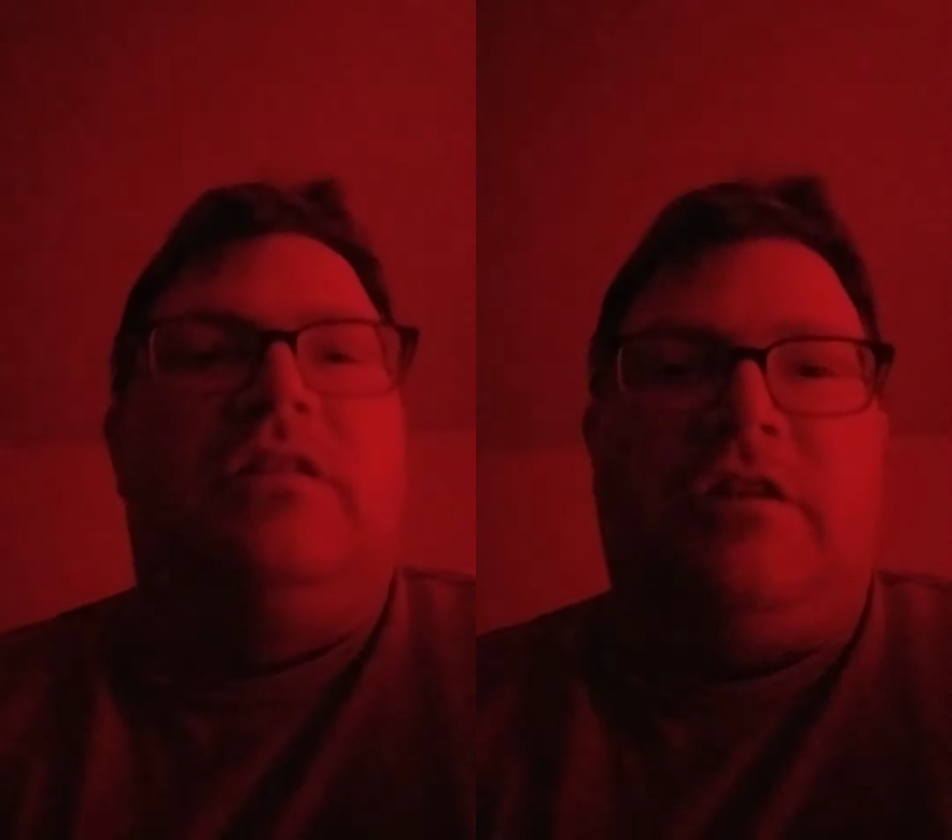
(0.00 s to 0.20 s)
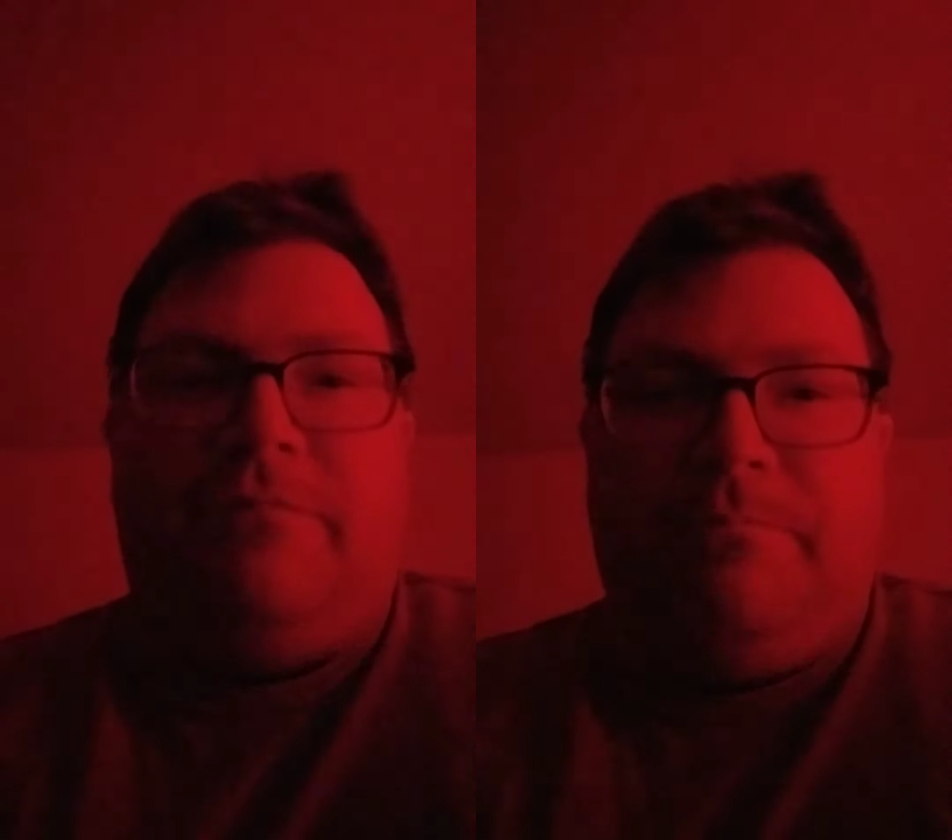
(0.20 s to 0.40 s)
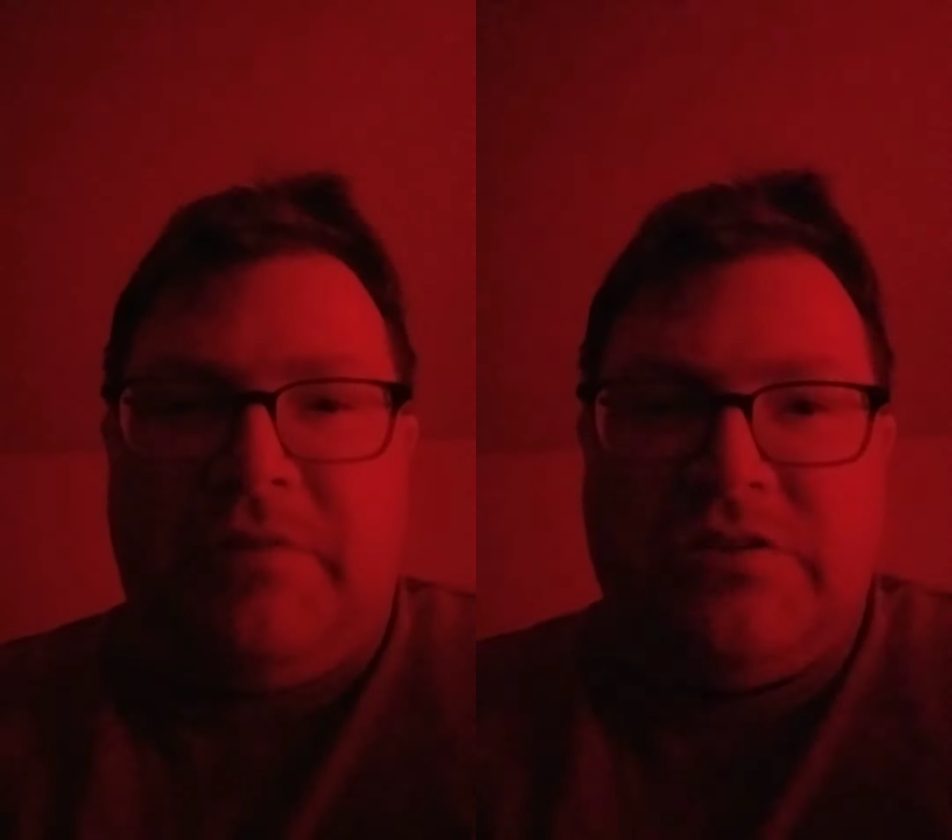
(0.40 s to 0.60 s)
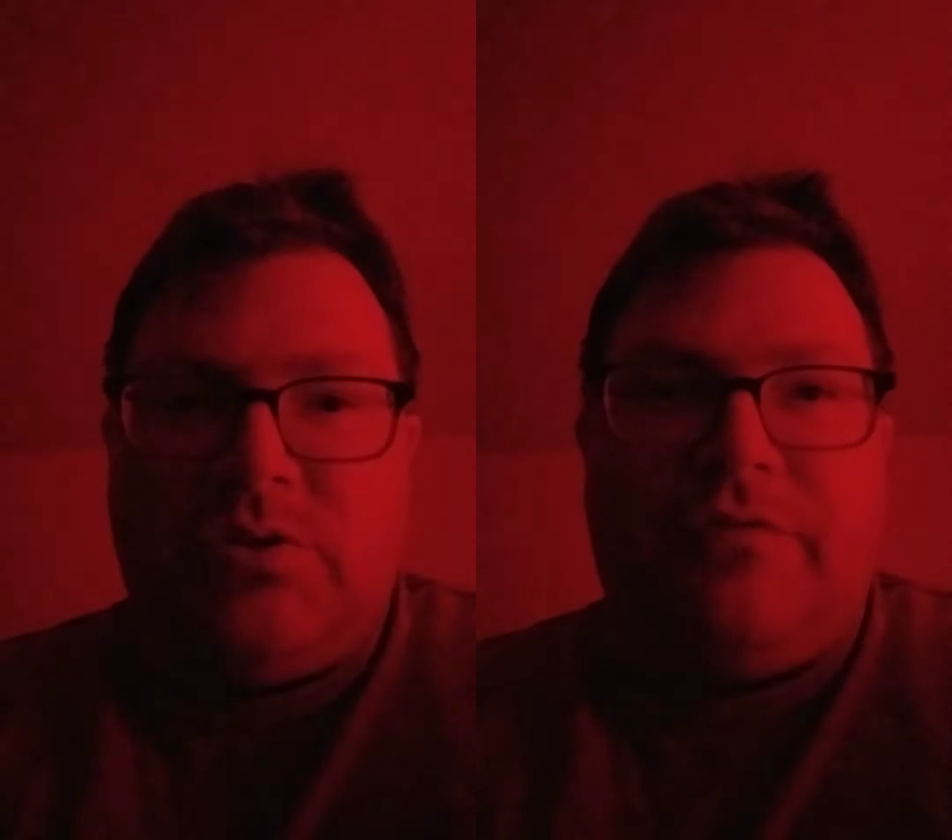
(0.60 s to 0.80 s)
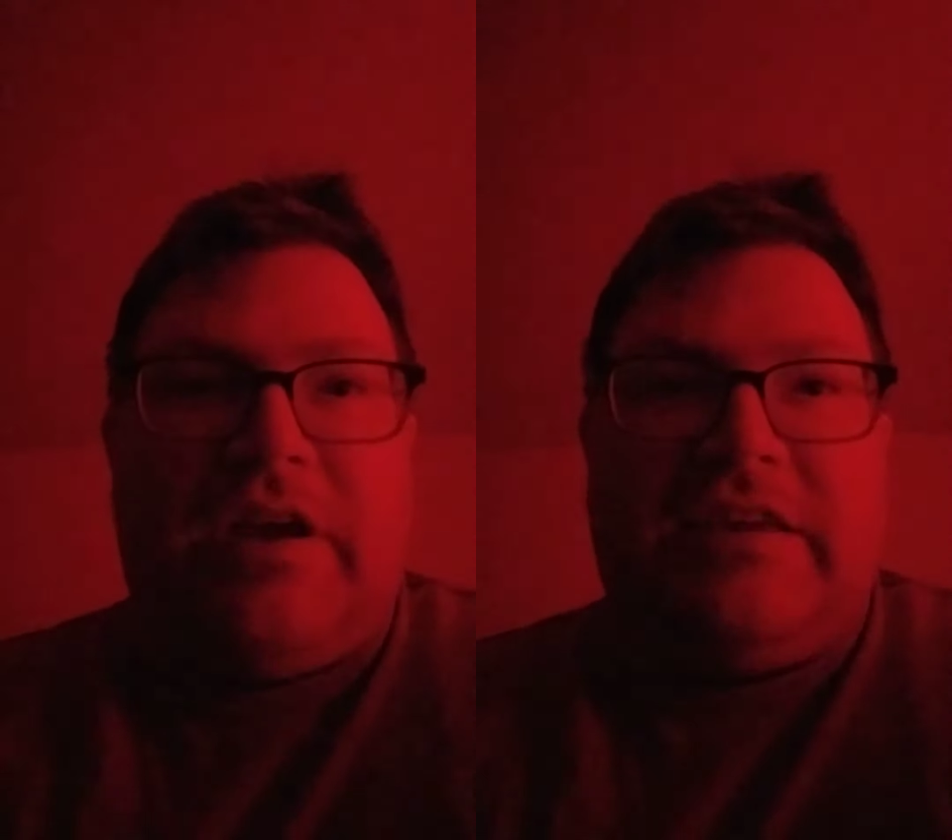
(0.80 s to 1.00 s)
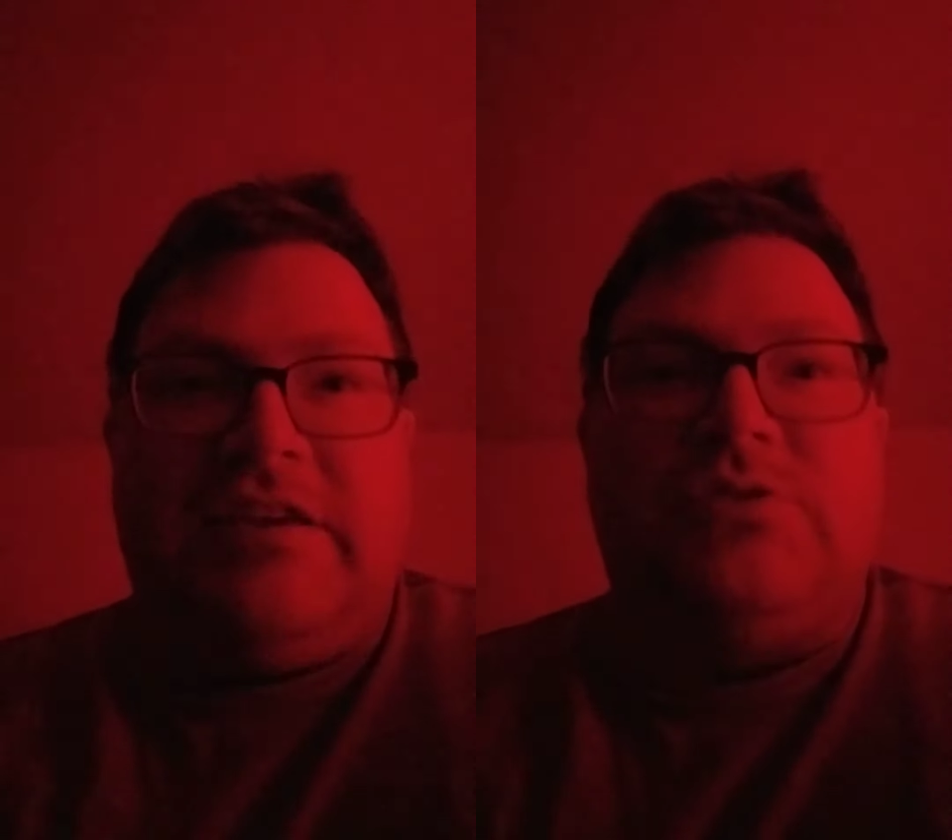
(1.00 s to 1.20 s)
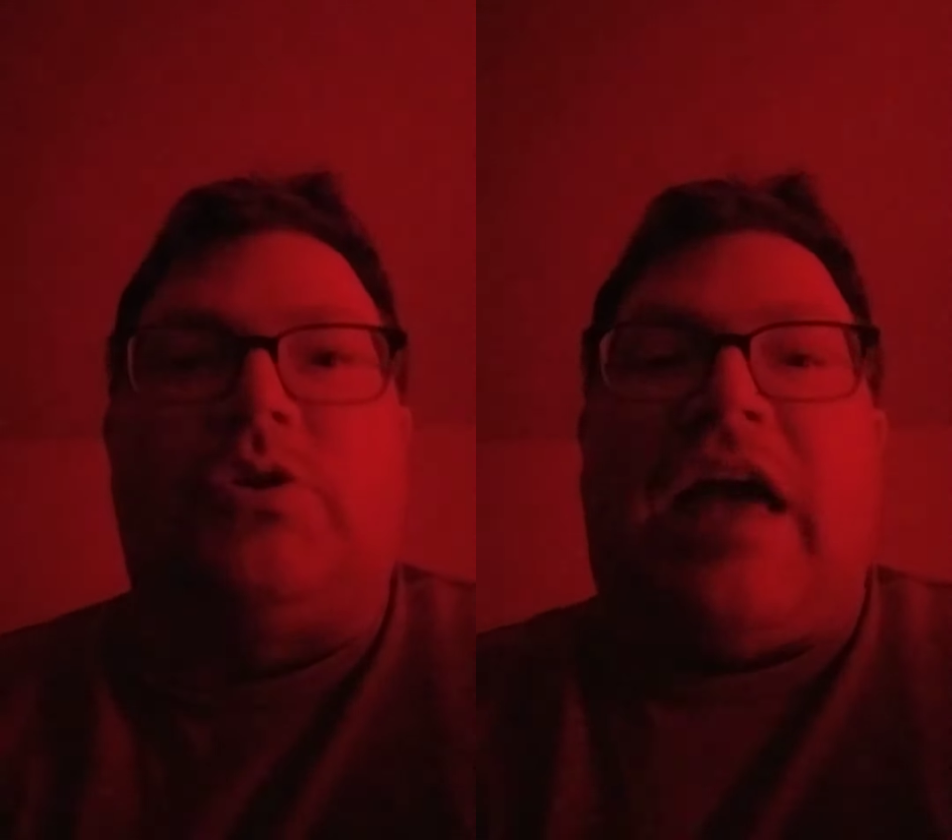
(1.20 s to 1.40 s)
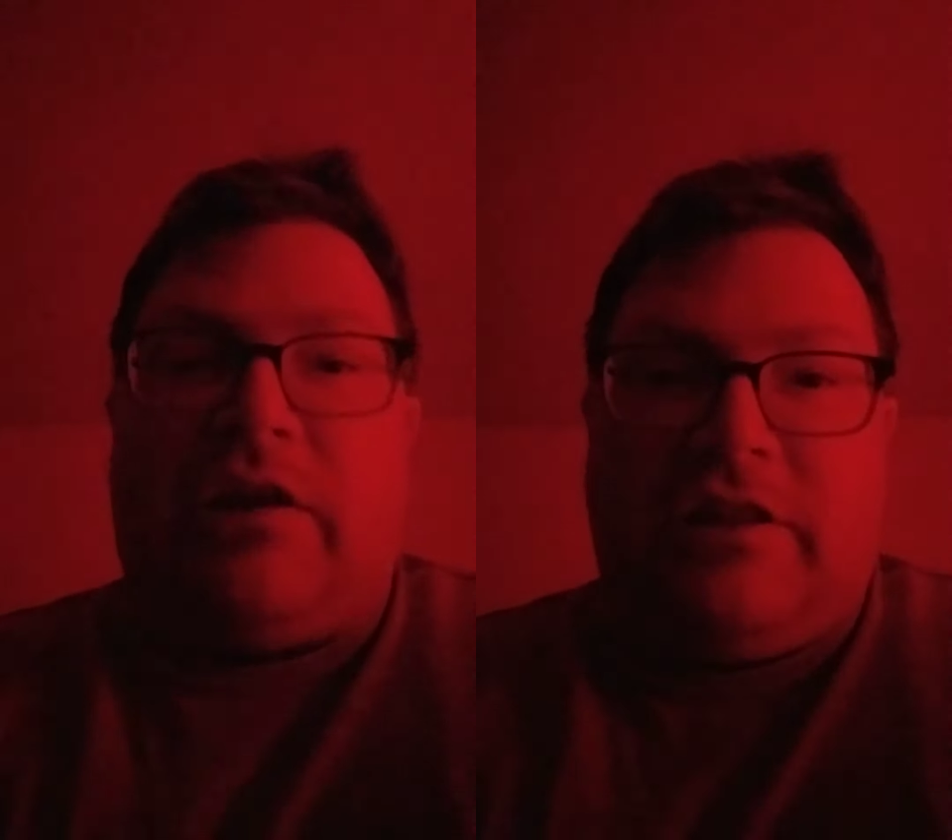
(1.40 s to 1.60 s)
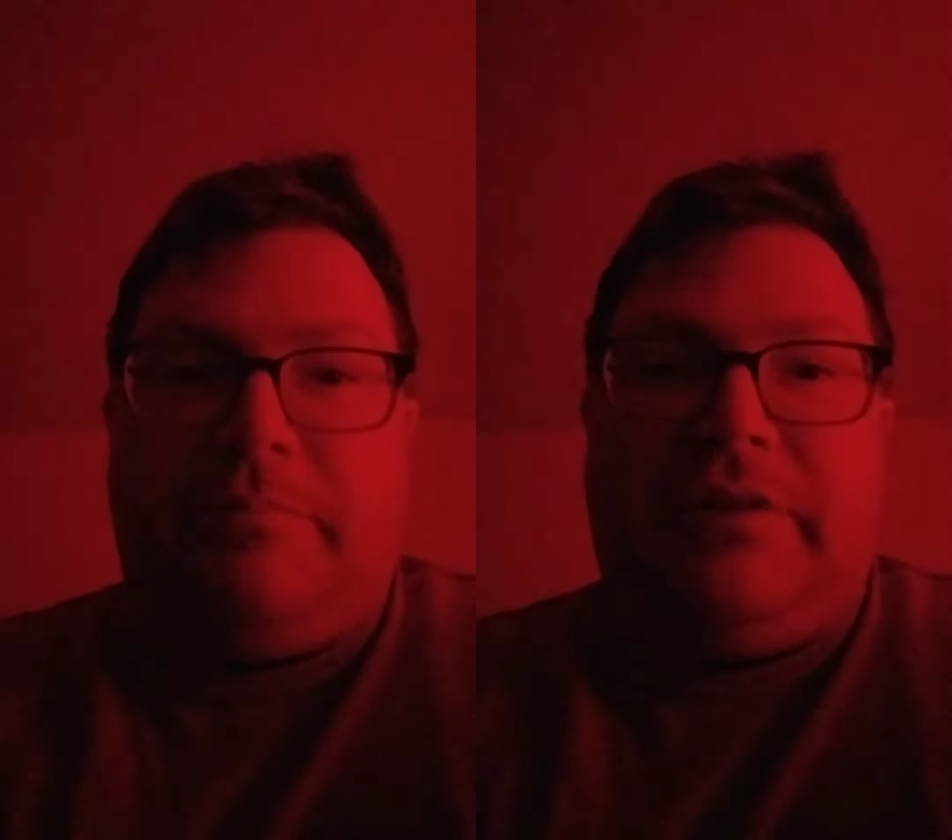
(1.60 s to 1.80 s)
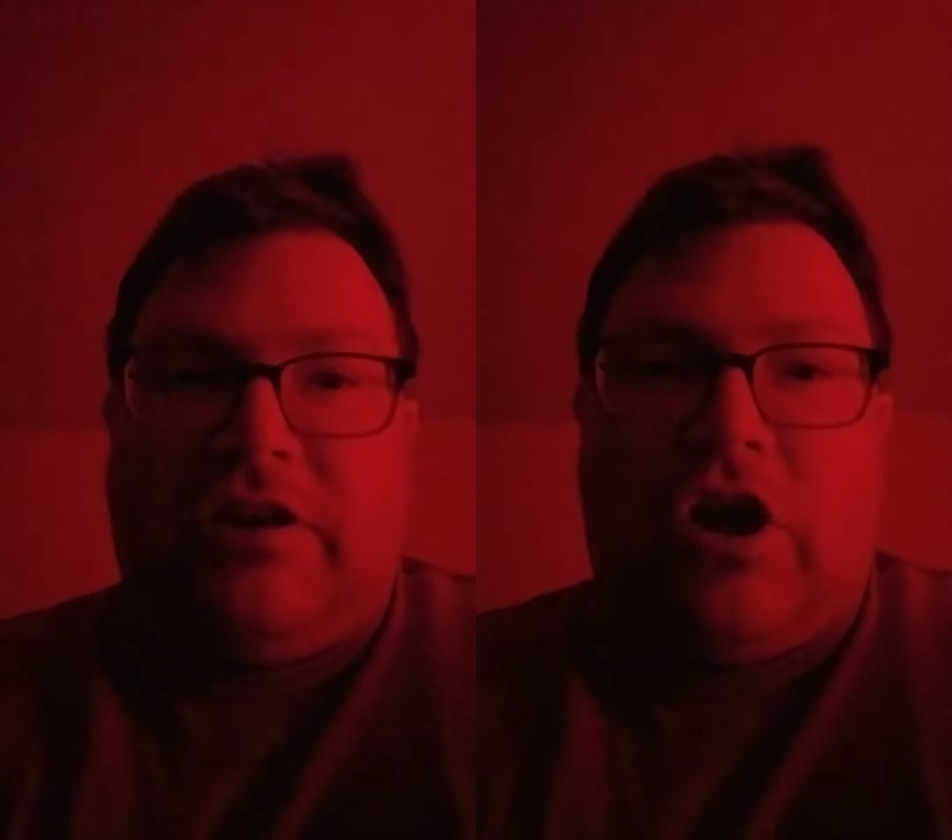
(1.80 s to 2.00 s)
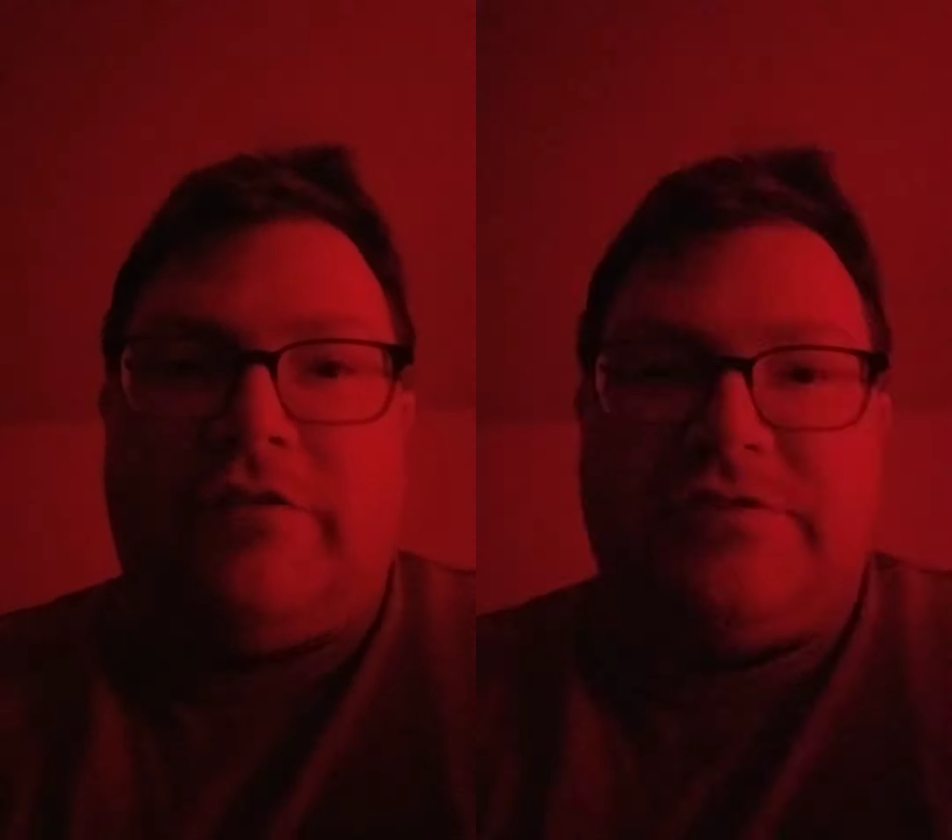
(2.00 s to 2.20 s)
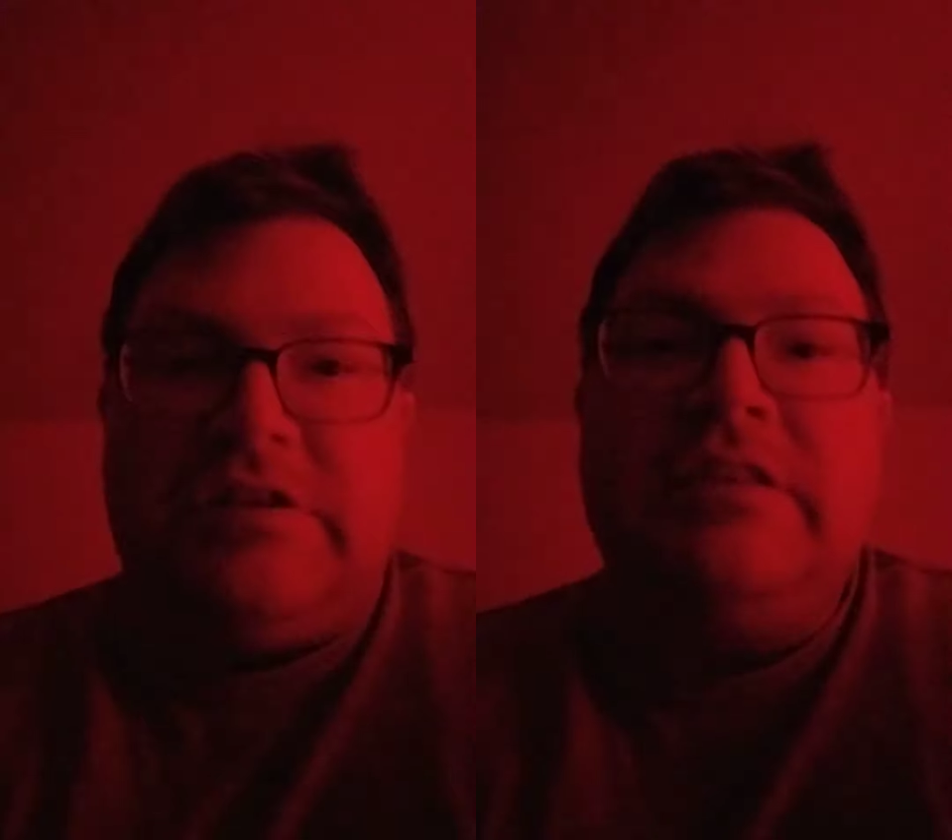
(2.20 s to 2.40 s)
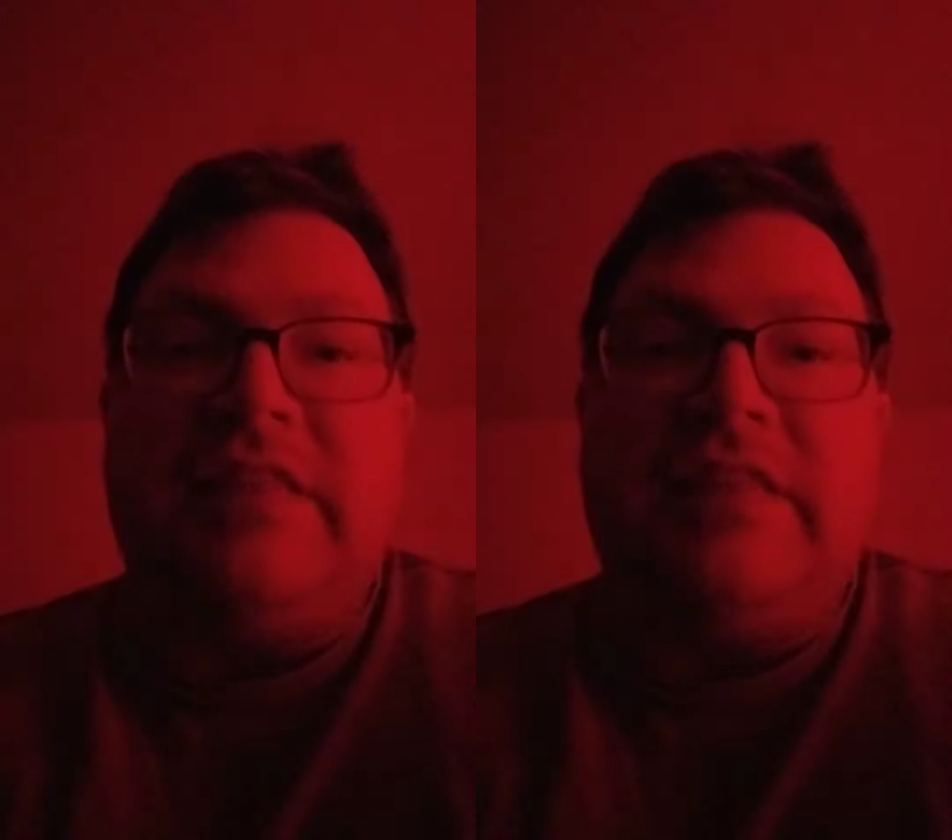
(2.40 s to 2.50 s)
the Minnesota Vikings are out of the playoffs.